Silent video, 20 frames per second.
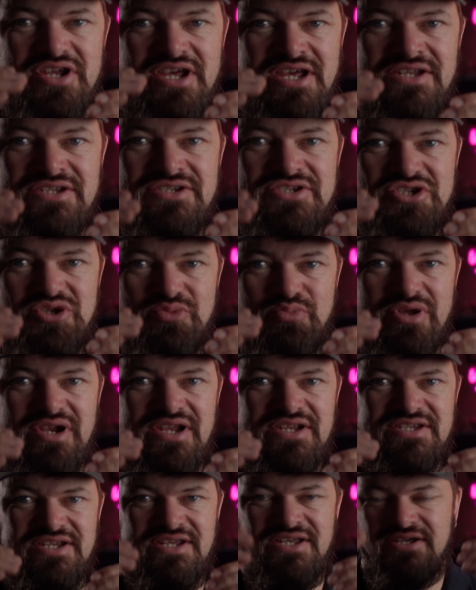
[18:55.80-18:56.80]

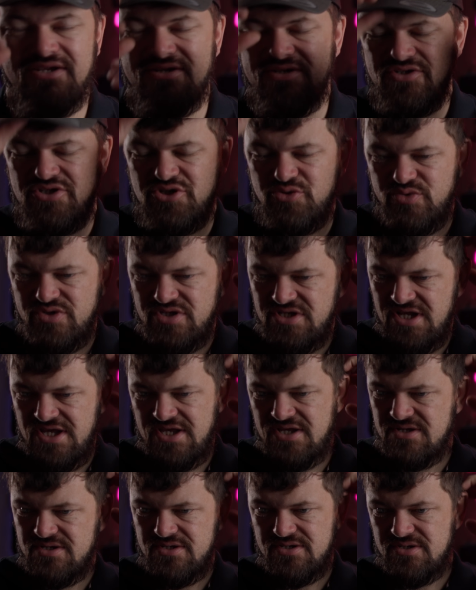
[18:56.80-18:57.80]
instability, shall we
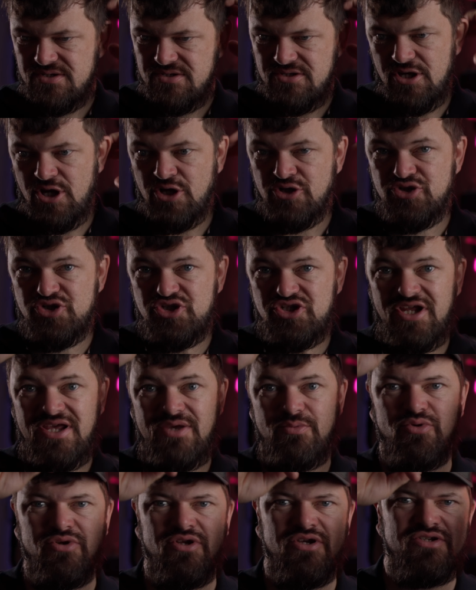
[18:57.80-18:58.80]
say, the
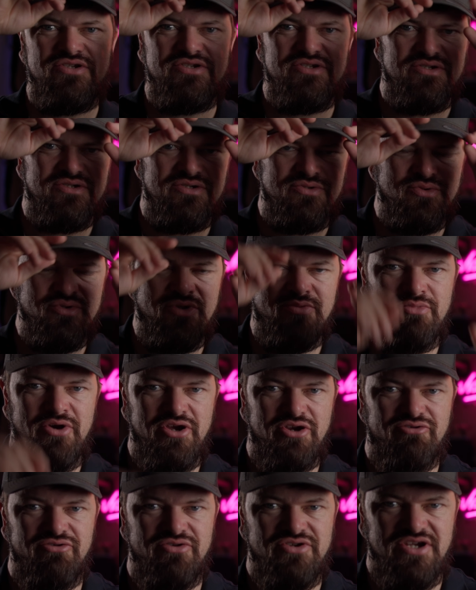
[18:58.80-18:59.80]
unstableness, all the
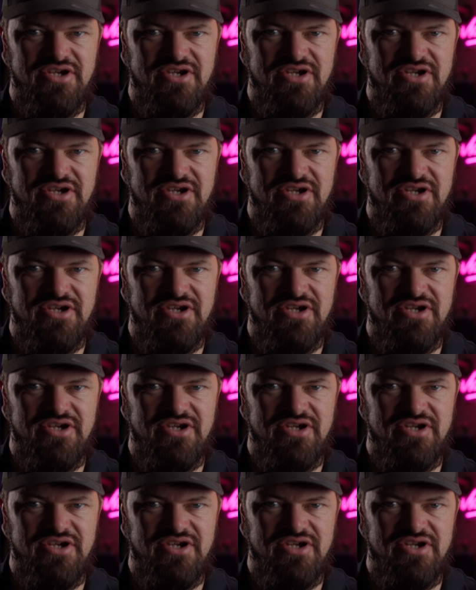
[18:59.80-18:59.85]
micro